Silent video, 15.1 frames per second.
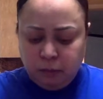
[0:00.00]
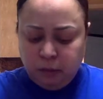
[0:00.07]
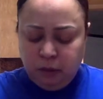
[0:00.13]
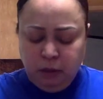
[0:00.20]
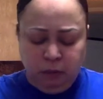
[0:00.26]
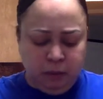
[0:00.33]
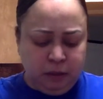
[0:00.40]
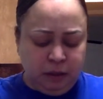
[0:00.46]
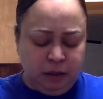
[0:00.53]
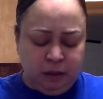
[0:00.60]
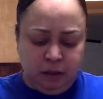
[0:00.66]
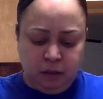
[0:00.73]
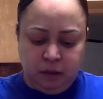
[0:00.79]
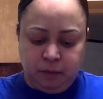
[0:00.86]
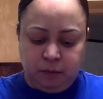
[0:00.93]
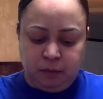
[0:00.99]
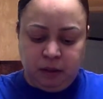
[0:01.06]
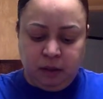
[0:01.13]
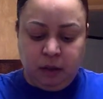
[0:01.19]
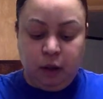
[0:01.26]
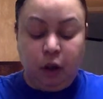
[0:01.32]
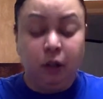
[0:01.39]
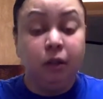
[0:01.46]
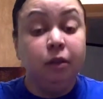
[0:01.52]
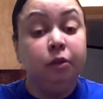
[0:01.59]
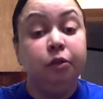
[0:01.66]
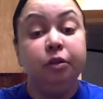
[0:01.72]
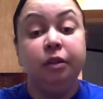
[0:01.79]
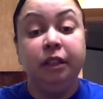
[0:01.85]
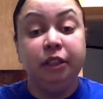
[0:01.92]
my sinuses,
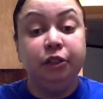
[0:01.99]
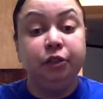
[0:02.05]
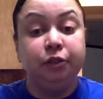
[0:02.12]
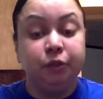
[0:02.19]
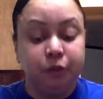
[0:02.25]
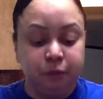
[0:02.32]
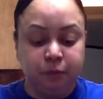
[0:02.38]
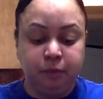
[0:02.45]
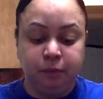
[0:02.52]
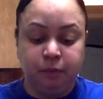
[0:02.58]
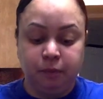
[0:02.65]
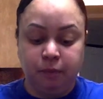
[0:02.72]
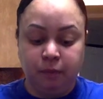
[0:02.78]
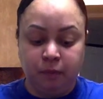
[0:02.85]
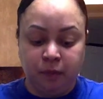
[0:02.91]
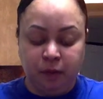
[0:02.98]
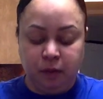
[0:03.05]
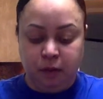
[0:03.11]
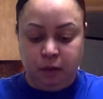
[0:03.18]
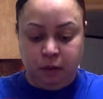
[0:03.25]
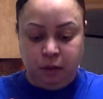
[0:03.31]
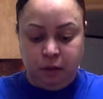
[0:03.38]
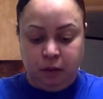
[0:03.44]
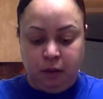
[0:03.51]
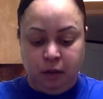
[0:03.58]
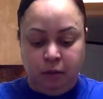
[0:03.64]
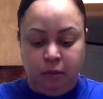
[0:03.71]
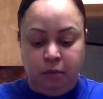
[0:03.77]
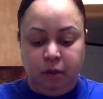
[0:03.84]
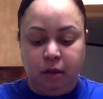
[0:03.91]
hallucinations.
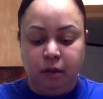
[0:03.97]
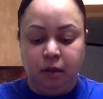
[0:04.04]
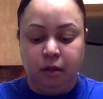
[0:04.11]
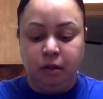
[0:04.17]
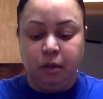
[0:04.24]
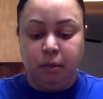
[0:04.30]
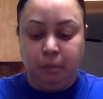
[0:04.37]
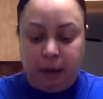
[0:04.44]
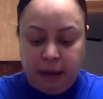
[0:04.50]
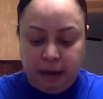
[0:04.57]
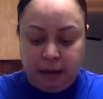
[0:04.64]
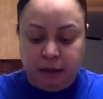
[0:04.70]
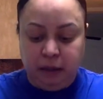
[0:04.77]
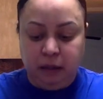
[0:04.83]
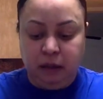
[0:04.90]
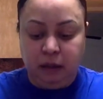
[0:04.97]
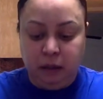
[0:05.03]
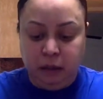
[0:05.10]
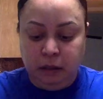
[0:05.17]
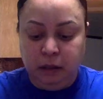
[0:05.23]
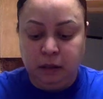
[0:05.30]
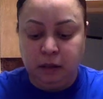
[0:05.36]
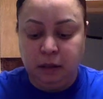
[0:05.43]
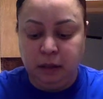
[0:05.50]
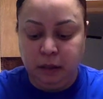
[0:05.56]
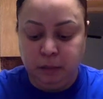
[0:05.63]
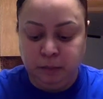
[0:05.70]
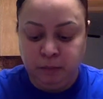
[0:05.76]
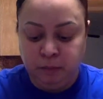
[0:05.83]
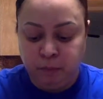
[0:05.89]
Because the body needs
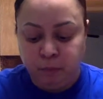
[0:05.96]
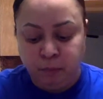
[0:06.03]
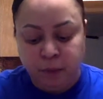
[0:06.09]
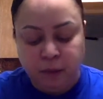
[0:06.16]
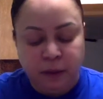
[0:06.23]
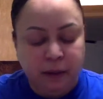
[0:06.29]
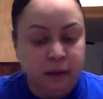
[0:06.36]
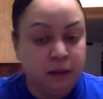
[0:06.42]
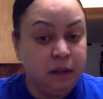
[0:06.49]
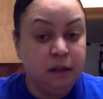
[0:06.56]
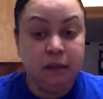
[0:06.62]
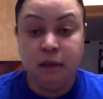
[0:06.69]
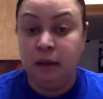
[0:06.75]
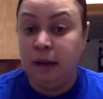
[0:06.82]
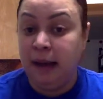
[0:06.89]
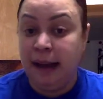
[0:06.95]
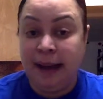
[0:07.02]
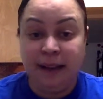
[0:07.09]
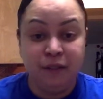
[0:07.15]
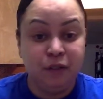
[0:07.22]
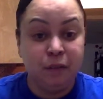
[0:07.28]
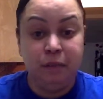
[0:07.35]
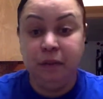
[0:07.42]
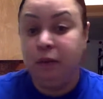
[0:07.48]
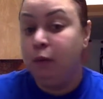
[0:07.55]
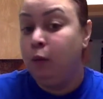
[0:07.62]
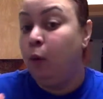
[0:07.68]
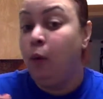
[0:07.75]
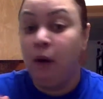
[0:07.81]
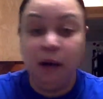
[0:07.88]
sleep. It doesn't have to be
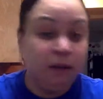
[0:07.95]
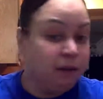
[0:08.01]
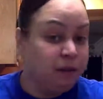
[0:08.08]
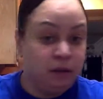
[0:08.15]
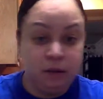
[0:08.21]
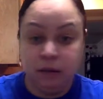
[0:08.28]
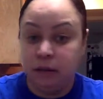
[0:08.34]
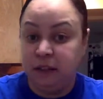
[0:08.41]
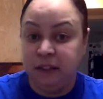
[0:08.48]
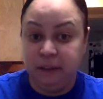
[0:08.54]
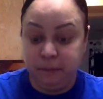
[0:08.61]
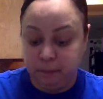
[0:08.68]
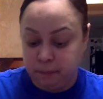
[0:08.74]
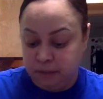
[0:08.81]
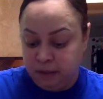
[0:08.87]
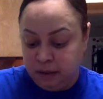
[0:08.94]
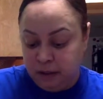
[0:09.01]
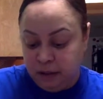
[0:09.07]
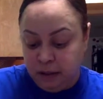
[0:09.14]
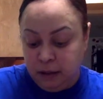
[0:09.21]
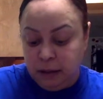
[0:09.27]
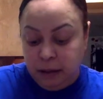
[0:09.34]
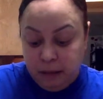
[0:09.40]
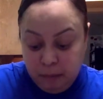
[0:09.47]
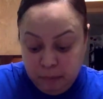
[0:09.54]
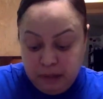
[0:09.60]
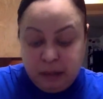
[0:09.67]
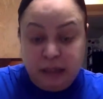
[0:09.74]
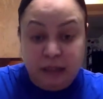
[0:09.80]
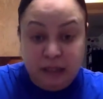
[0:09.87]
quality sleep,
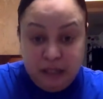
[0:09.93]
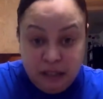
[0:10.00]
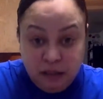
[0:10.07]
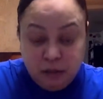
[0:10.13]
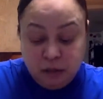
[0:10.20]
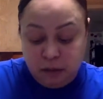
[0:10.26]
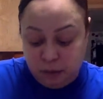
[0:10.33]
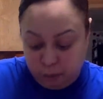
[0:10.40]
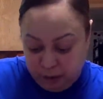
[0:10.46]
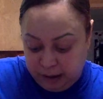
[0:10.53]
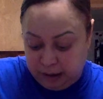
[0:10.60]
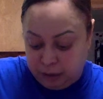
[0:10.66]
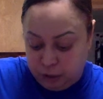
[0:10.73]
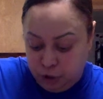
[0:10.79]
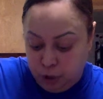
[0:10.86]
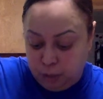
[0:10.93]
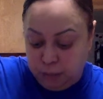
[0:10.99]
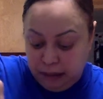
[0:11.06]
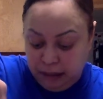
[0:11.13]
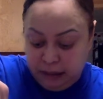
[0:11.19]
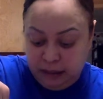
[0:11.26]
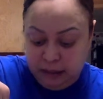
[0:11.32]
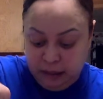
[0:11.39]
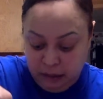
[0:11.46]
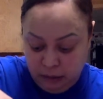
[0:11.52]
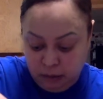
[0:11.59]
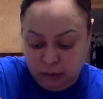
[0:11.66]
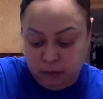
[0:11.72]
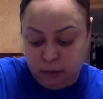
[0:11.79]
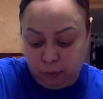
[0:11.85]
but it needs to rest. Your body
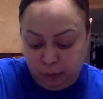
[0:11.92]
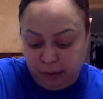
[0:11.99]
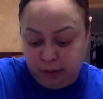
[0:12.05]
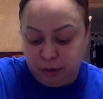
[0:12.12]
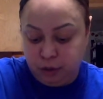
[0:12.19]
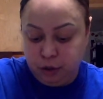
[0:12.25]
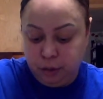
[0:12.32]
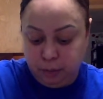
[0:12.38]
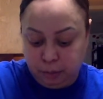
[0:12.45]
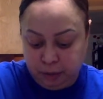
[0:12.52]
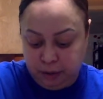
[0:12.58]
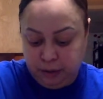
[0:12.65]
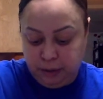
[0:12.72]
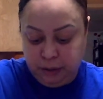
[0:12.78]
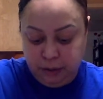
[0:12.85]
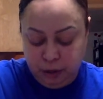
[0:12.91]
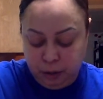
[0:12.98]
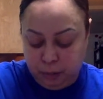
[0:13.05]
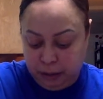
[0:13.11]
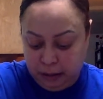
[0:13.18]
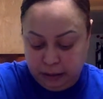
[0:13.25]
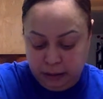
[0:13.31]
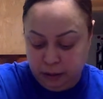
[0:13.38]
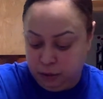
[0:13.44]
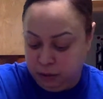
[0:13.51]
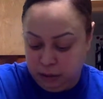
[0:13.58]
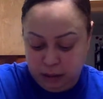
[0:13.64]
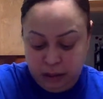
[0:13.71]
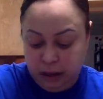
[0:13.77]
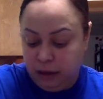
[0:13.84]
needs to rest. Your brain, your body, your
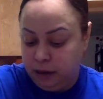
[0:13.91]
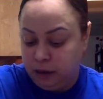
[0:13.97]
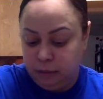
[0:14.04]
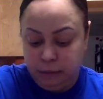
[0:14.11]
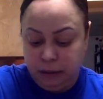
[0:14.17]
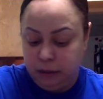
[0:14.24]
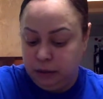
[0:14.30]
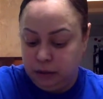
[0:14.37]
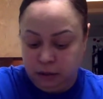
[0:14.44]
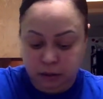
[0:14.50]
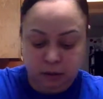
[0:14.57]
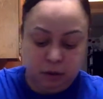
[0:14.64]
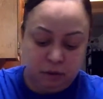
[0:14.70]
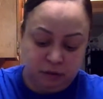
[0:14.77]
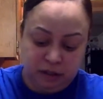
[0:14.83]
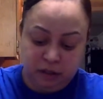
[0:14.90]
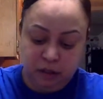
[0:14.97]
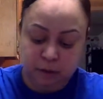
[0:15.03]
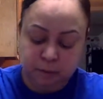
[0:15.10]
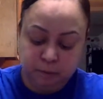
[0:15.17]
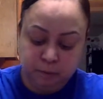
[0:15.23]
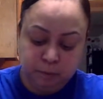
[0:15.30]
entire body needs to rest.